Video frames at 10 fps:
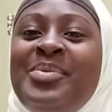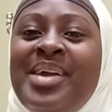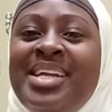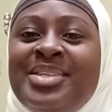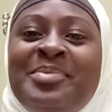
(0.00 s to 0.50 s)

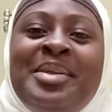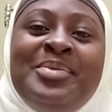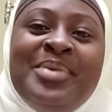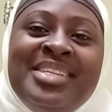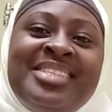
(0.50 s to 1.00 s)
wait to be
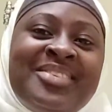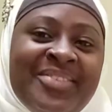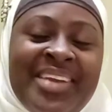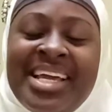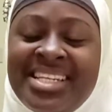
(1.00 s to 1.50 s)
doing
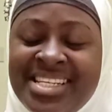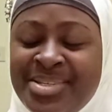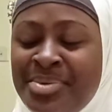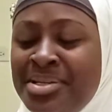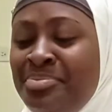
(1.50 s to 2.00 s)
stuff like
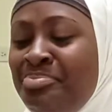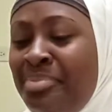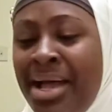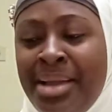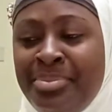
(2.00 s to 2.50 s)
this with
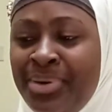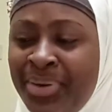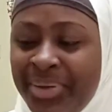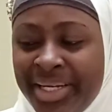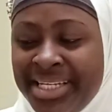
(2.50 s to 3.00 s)
my
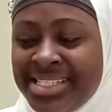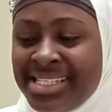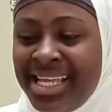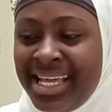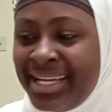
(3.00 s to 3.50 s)

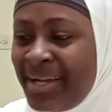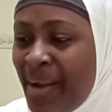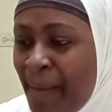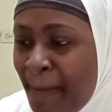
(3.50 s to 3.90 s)
boys. Like,